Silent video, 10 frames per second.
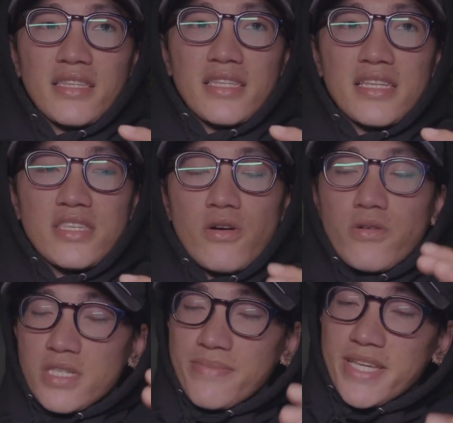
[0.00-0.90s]
this
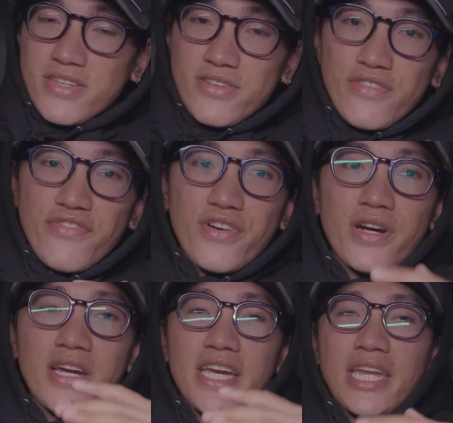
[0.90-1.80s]
whole semester so
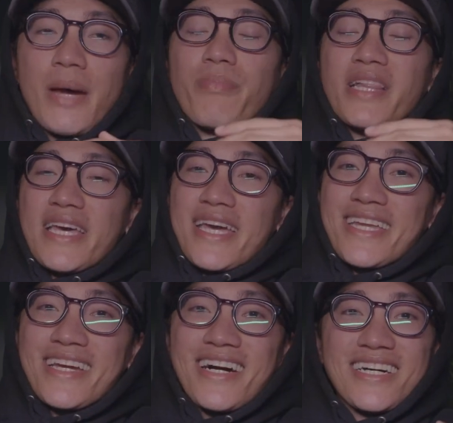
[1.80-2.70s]
far, and I'm
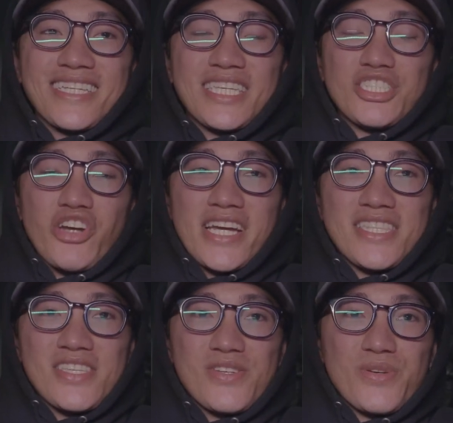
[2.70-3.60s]
planning on trying
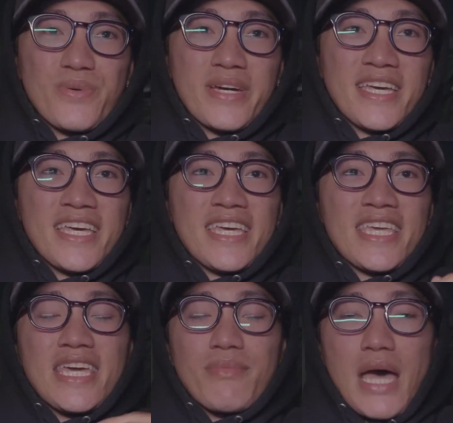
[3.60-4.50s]
to
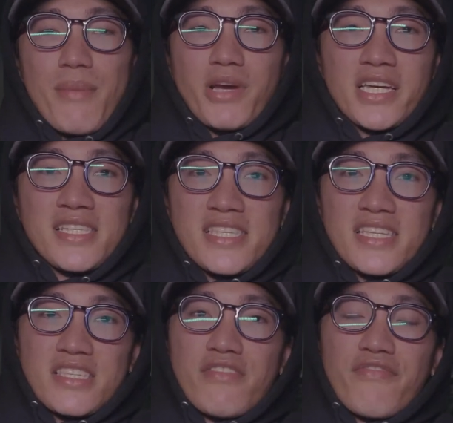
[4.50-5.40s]
keep that
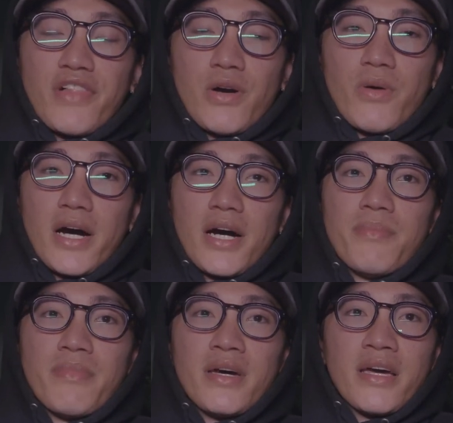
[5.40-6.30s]
consistent flow
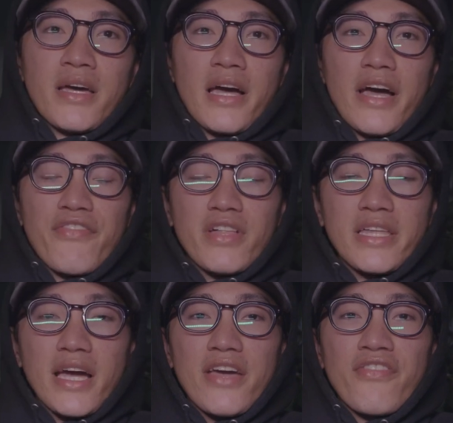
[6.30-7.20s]
up. I feel
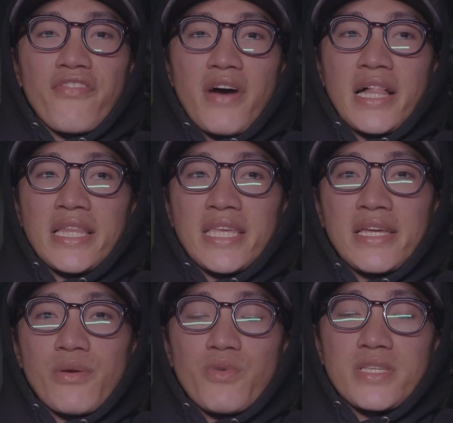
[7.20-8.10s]
like I
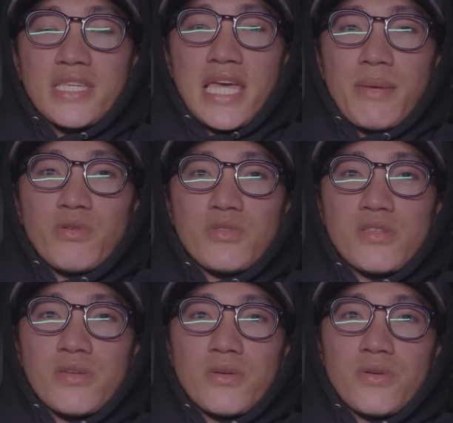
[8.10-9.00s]
finally was able
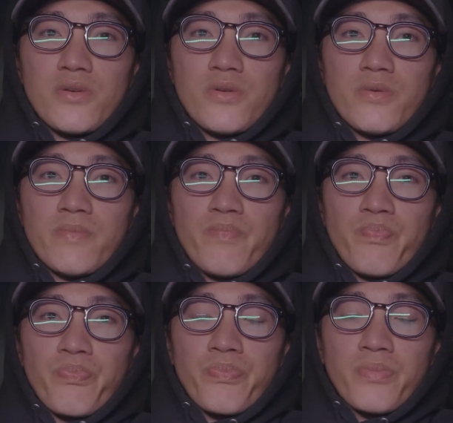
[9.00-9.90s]
to,
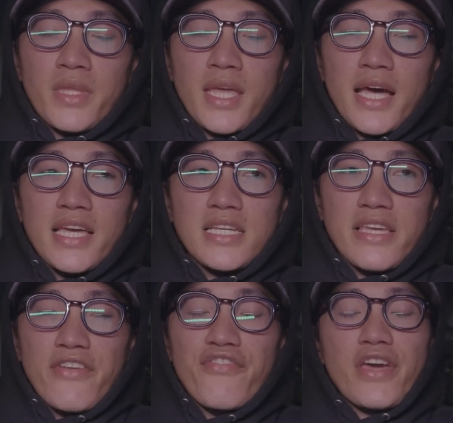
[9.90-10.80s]
I guess,
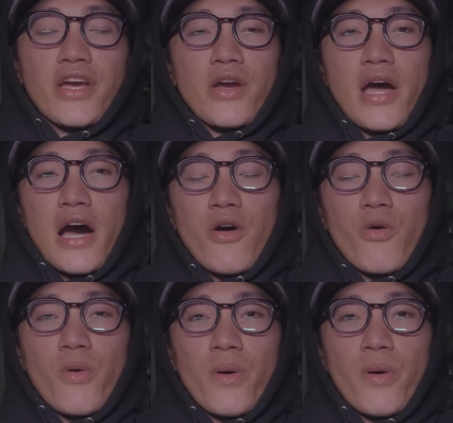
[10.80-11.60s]
like figure out